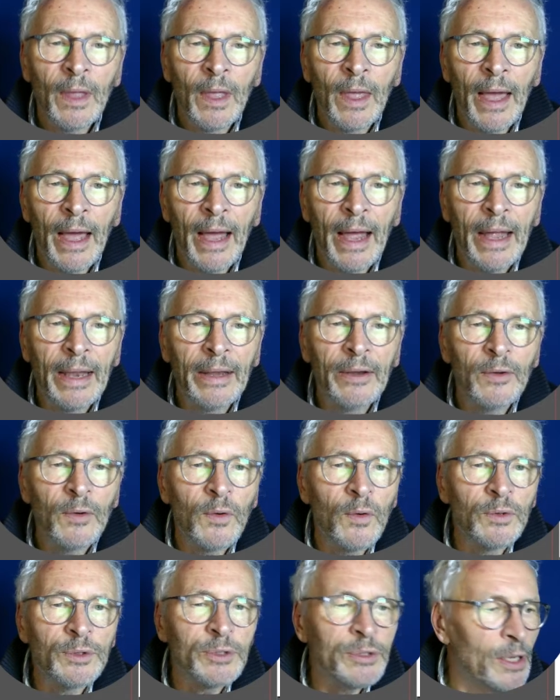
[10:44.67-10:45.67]
and
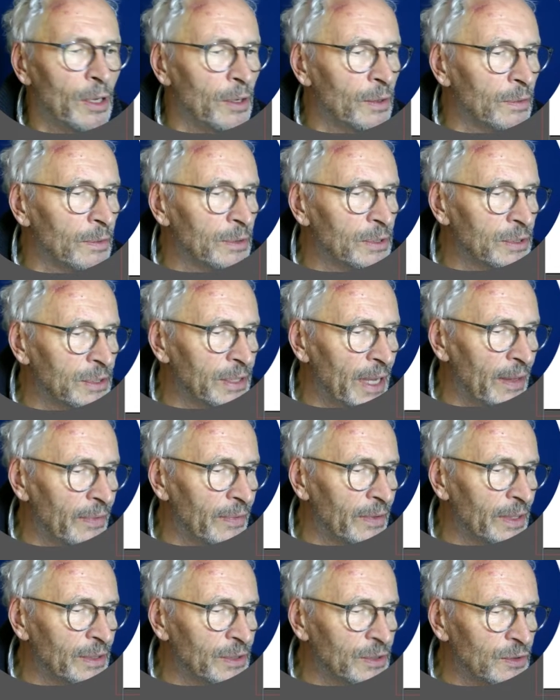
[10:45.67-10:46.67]
also set
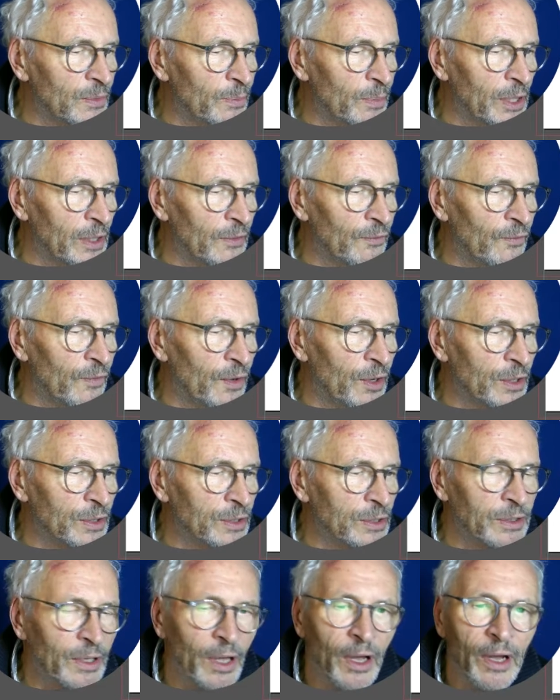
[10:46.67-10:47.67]
this to be verse
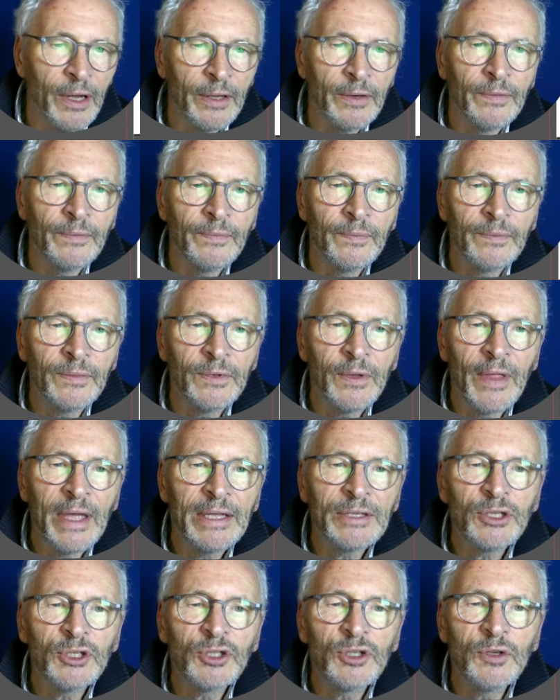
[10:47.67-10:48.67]
line. So that
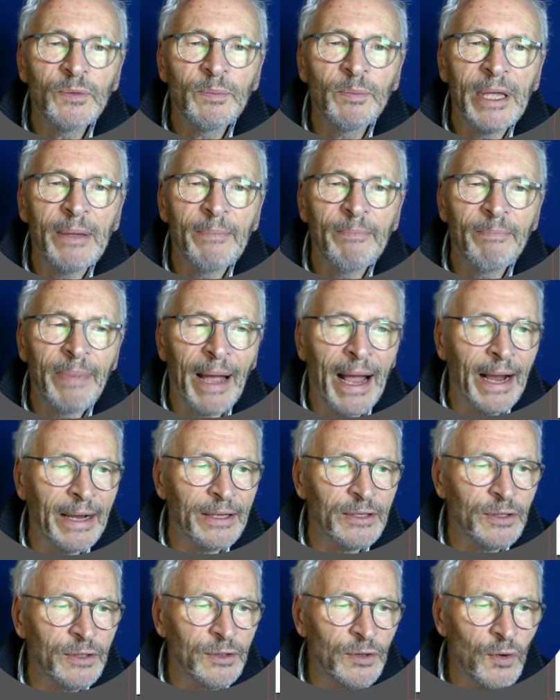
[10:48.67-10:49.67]
should be back
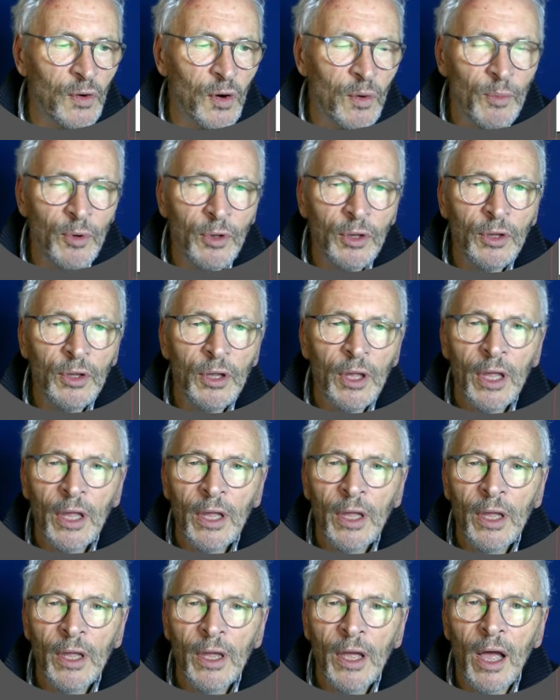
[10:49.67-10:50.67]
to normal.
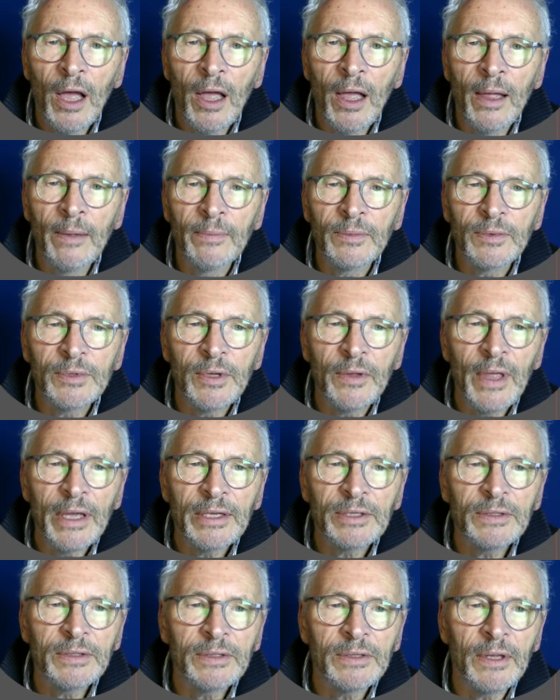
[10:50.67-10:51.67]
So
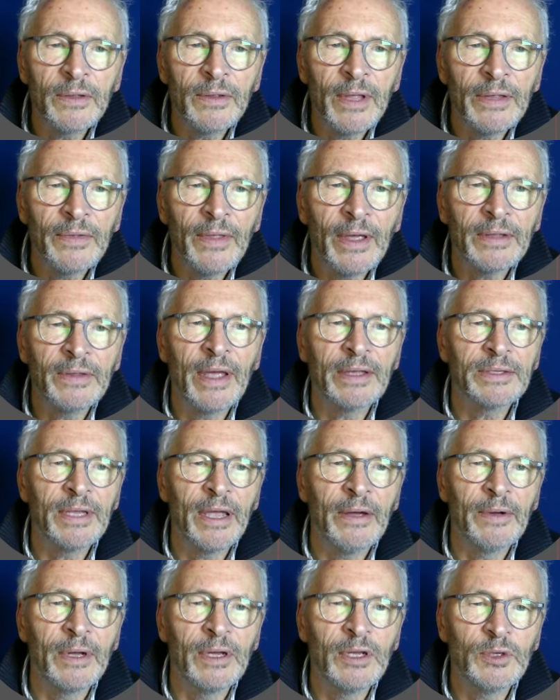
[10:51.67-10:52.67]
that's how
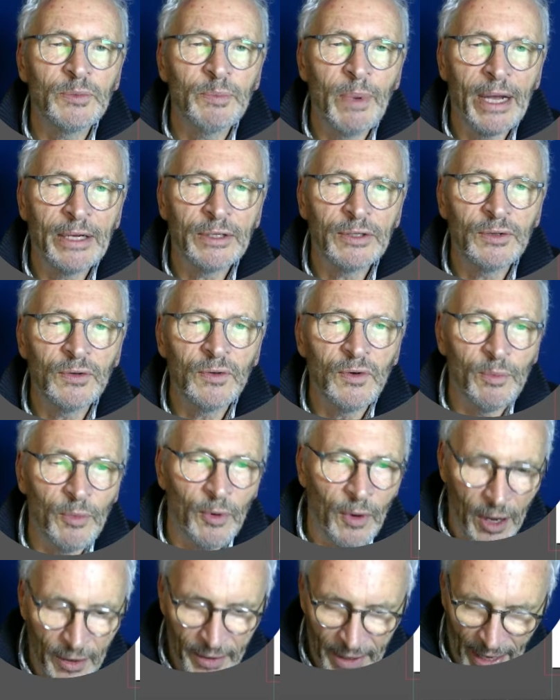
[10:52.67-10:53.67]
it is back to normal.
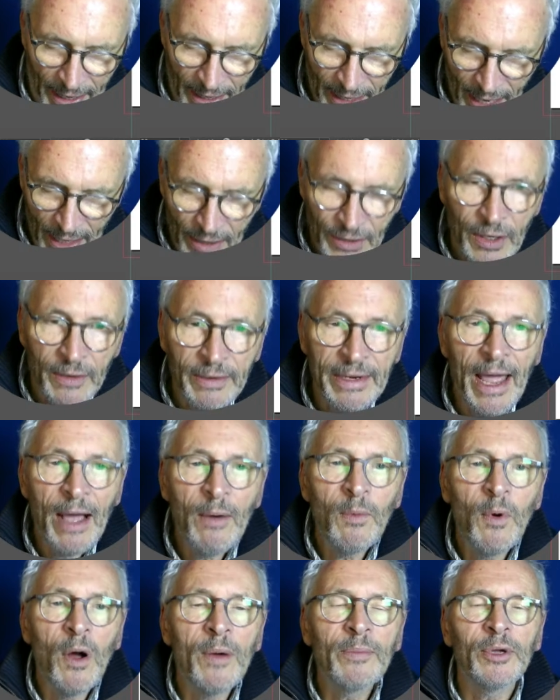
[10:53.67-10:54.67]
Okay, so now
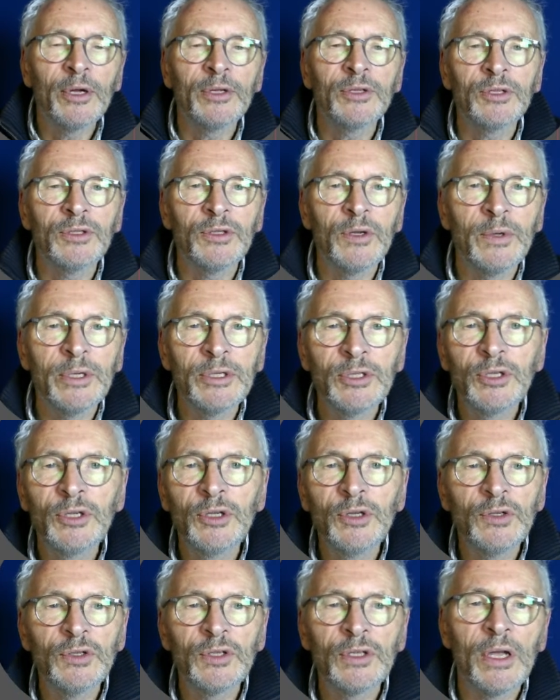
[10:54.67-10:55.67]
what I'm going to do is to
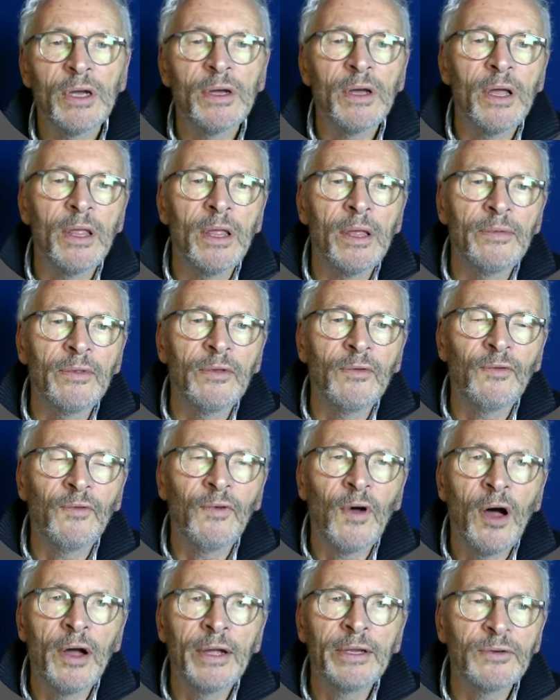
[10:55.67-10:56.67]
use the
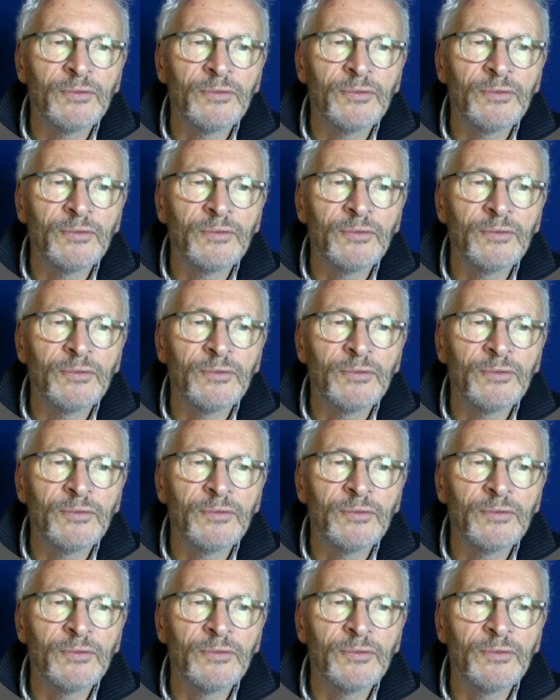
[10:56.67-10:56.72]
find